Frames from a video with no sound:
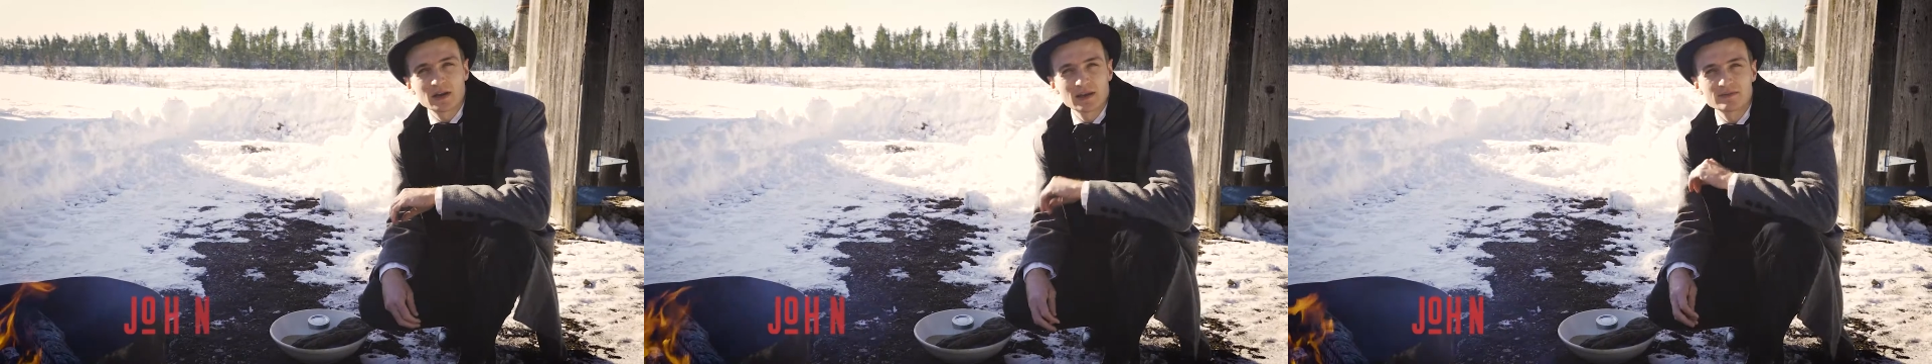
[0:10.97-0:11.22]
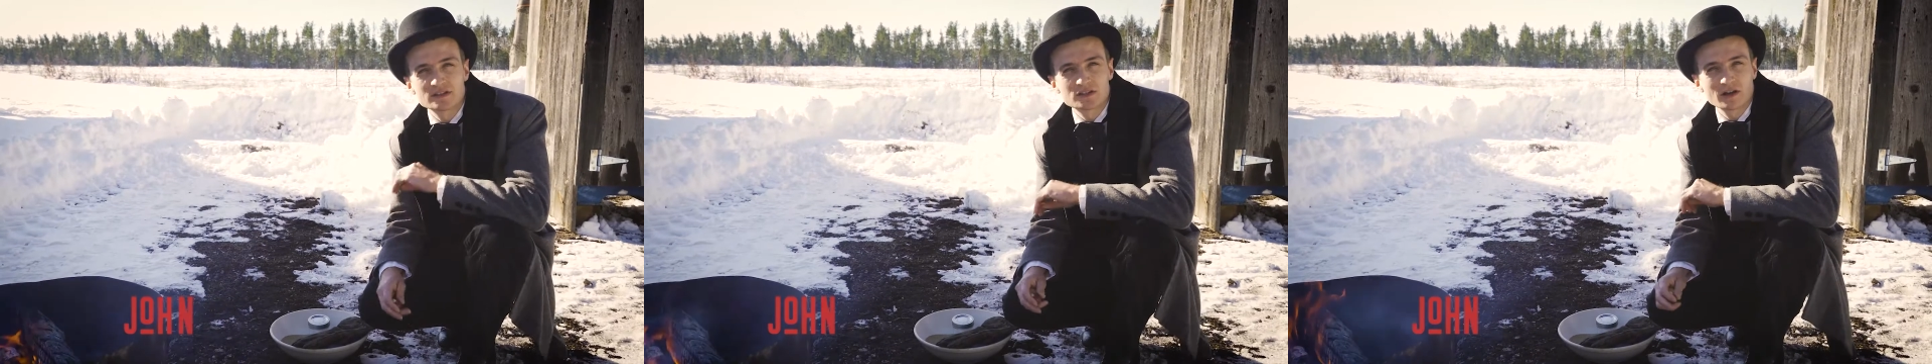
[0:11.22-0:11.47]
name
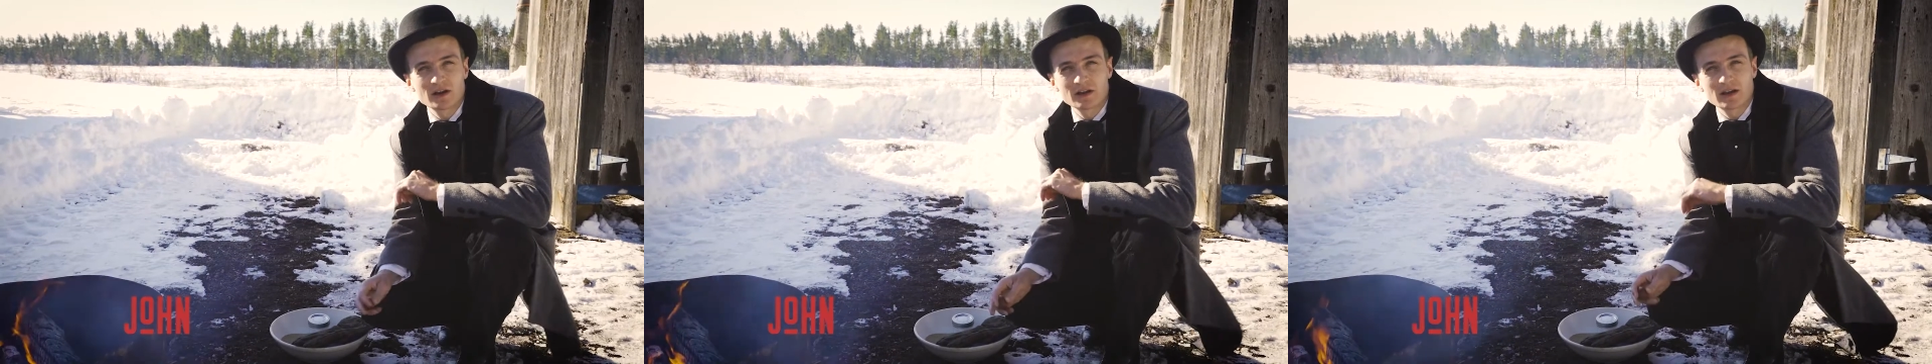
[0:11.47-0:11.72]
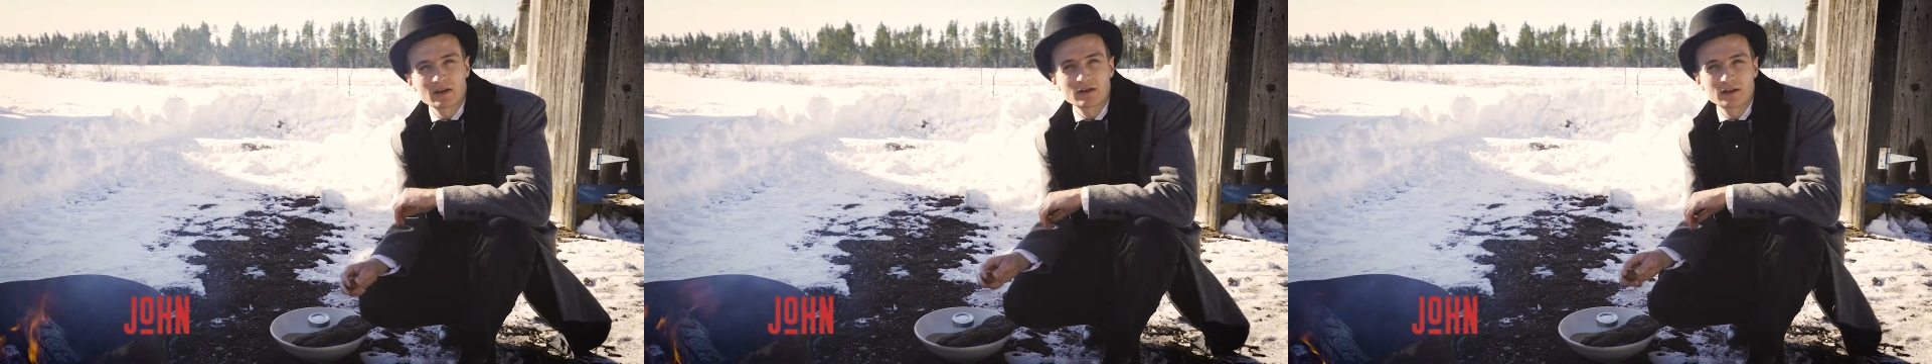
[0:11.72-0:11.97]
is John
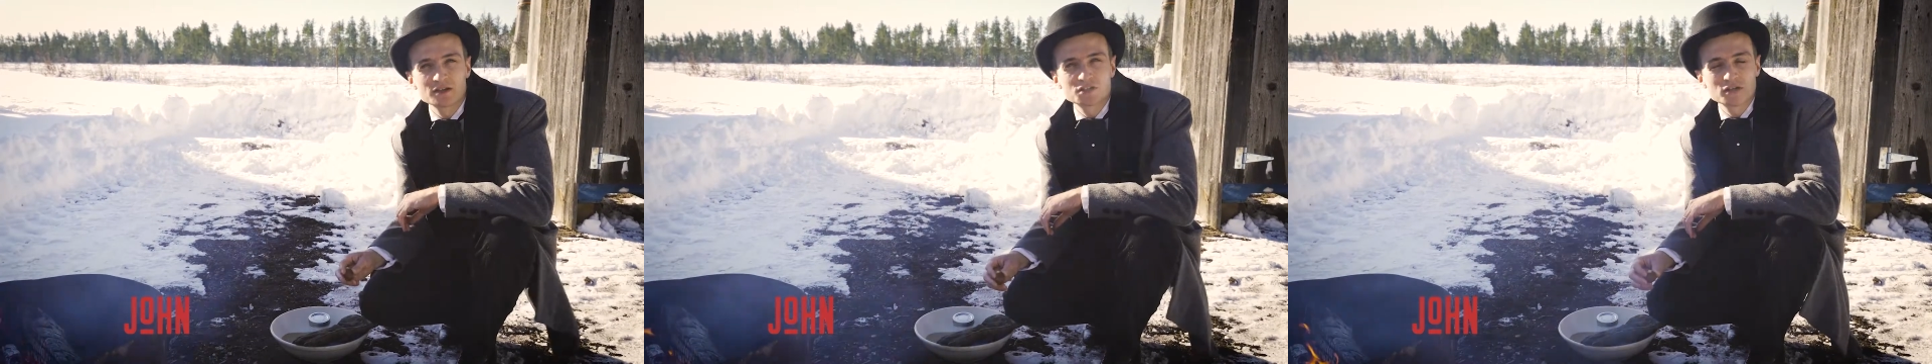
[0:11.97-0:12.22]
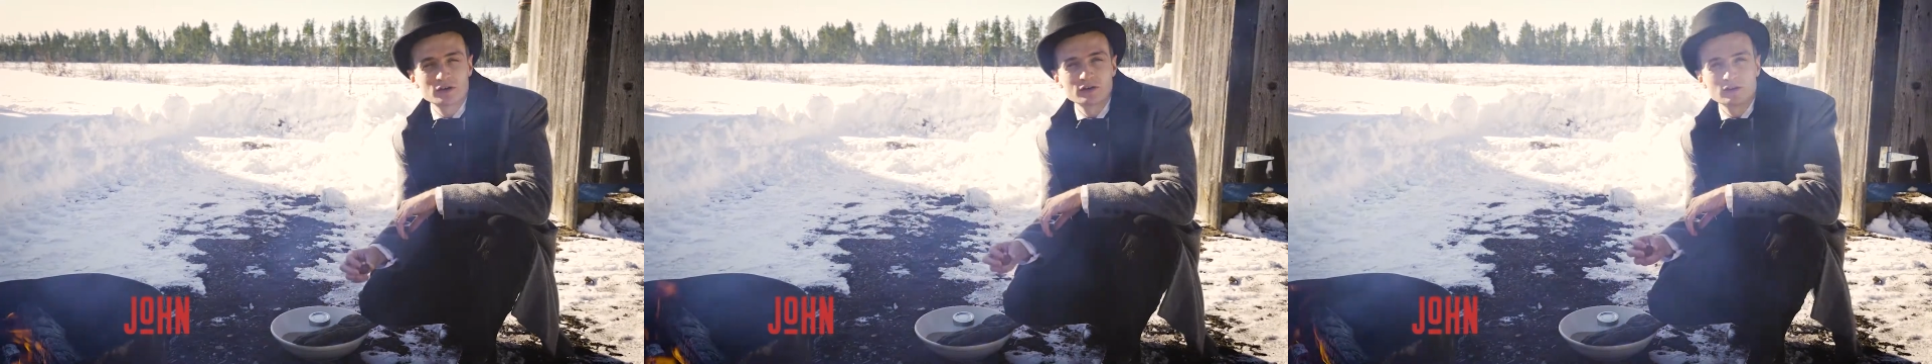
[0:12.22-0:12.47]
and I'm going to
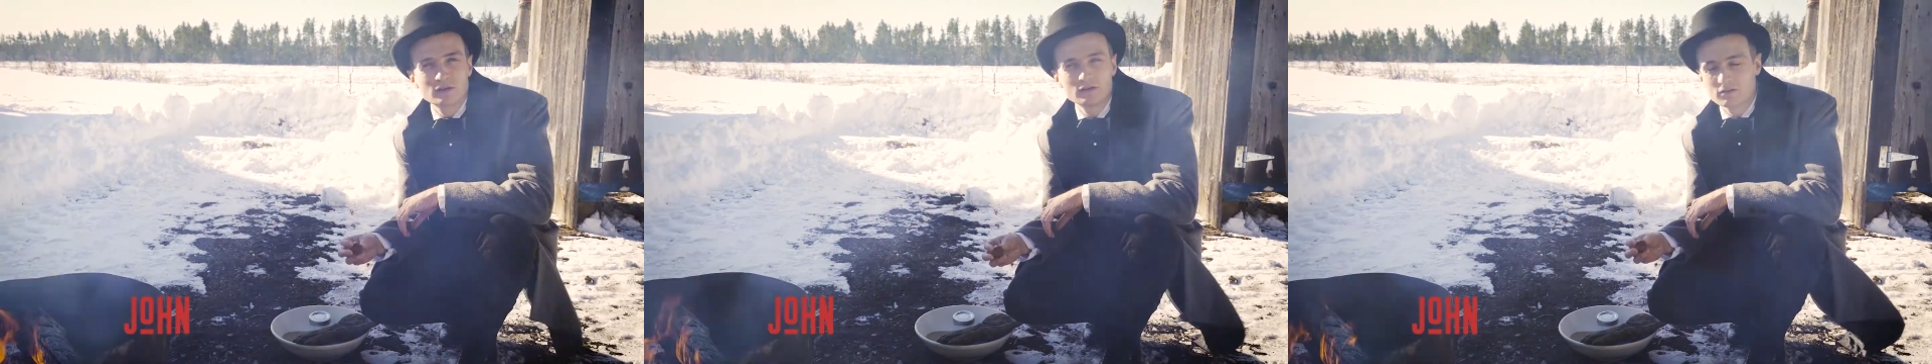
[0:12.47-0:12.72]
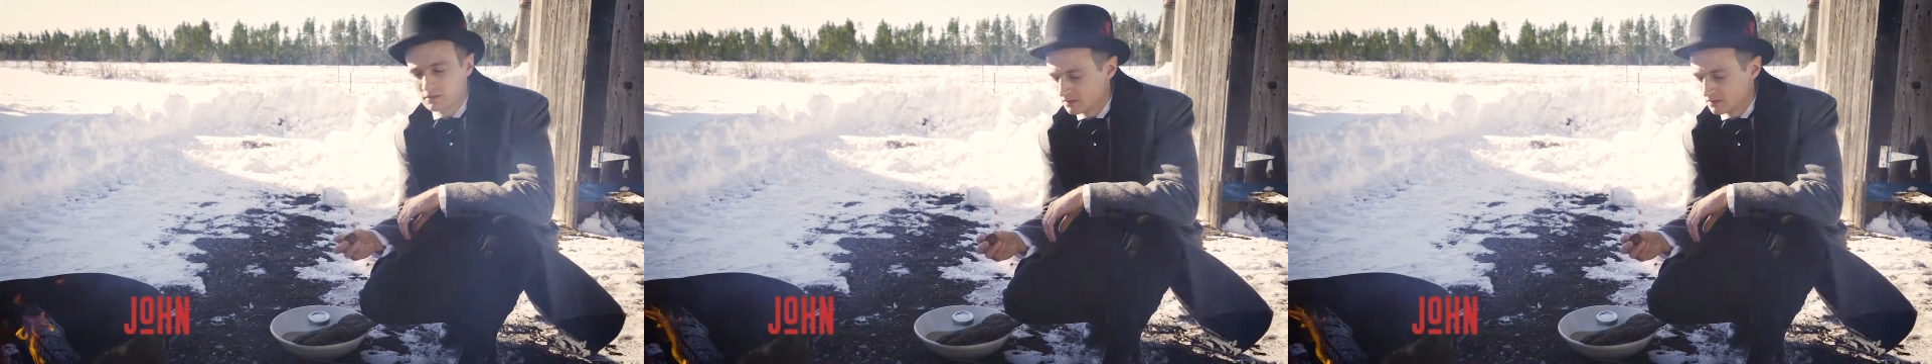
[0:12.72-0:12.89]
show you